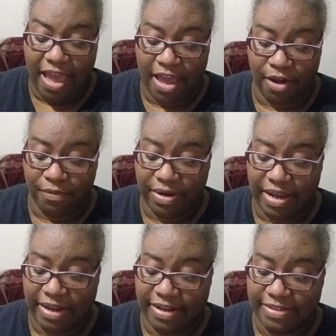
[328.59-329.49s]
Aaron
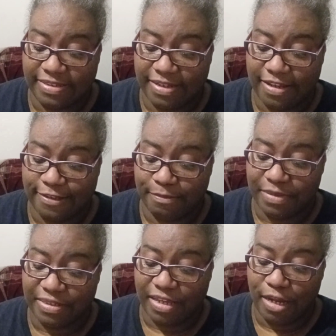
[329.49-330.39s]
and his sons
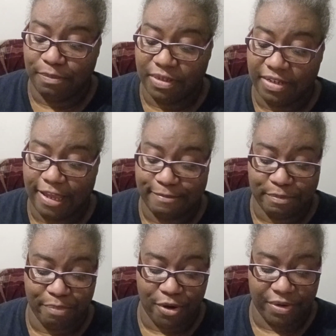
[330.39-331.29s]
must keep the lamps
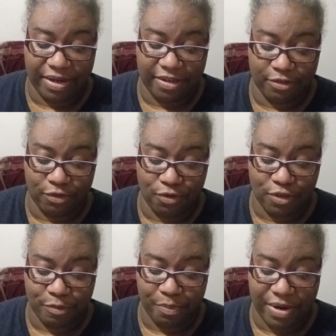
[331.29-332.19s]
burning in the
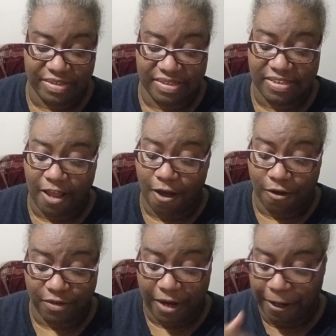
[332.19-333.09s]
Lord's presence
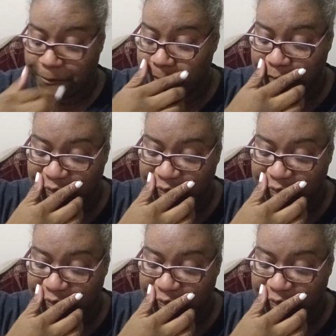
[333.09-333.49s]
all night.